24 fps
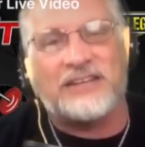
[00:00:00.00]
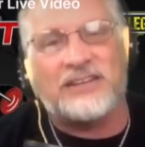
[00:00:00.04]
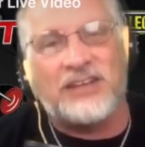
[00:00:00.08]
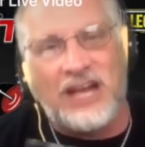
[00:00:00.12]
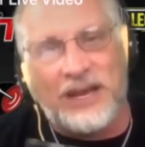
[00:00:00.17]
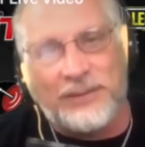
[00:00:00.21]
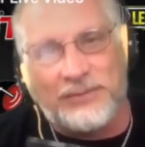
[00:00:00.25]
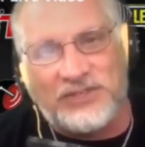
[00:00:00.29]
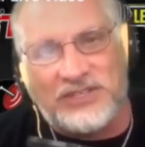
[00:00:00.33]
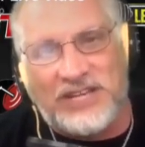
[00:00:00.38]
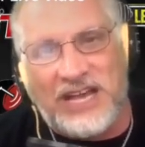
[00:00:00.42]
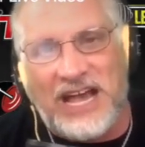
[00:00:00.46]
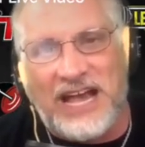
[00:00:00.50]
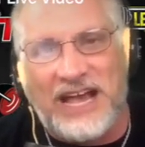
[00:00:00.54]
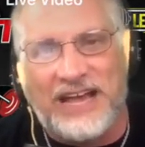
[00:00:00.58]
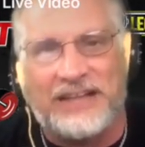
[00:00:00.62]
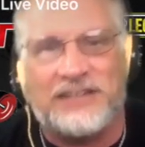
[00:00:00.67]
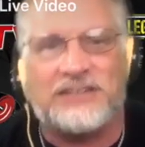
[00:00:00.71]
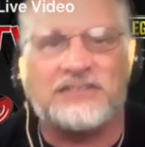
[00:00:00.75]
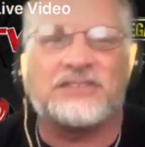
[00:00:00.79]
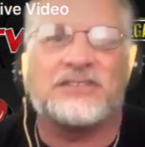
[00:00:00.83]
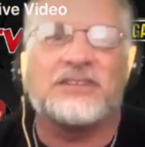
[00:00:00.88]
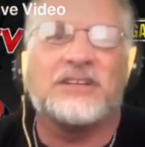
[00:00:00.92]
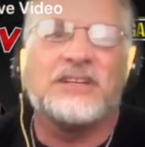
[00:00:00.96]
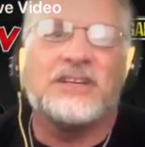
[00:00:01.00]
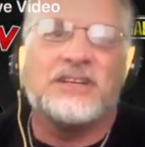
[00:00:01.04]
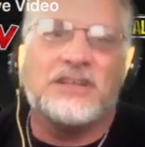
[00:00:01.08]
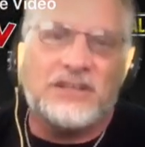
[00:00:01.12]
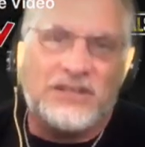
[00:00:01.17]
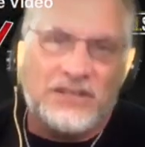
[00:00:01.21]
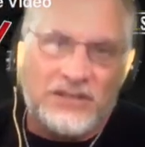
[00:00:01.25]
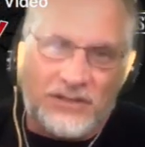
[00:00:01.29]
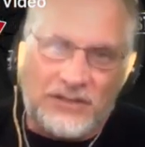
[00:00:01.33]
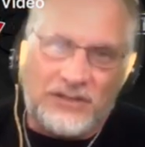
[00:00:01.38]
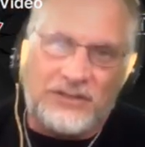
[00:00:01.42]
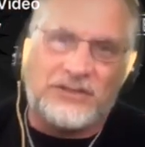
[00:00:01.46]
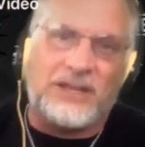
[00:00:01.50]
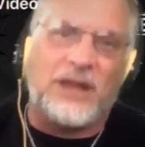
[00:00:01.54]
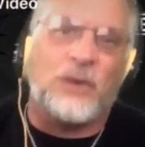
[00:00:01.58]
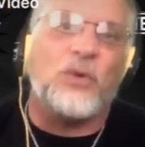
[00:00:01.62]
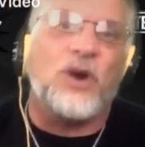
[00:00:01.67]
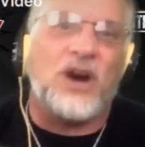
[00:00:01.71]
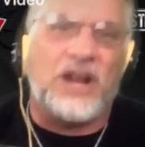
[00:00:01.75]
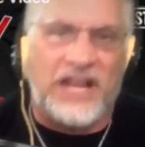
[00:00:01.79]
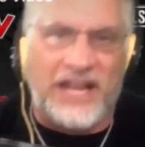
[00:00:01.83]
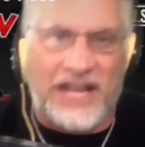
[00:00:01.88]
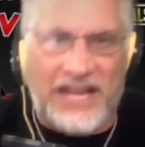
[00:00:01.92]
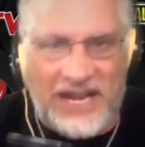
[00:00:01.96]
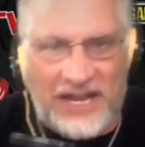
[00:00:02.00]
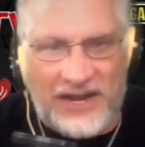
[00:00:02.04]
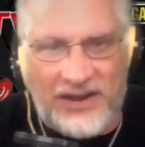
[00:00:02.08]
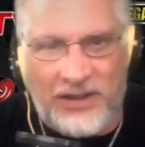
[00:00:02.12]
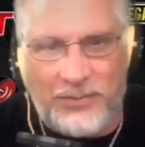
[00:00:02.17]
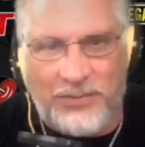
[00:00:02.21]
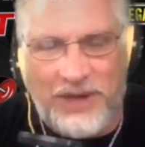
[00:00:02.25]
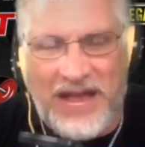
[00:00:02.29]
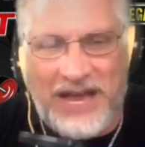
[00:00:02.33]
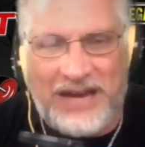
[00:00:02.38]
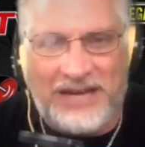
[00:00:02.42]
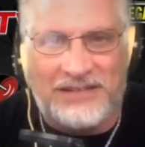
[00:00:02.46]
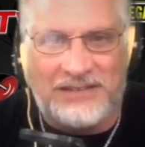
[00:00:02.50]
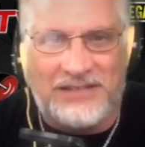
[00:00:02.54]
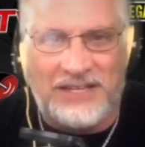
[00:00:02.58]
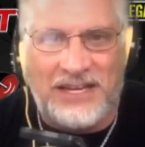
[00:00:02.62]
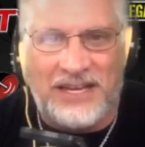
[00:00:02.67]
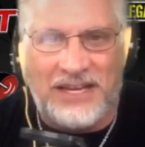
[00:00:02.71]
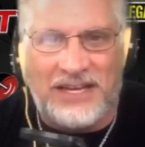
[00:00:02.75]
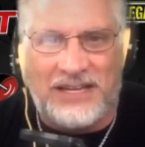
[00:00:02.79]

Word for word: So a lot of times, guys, they want to get in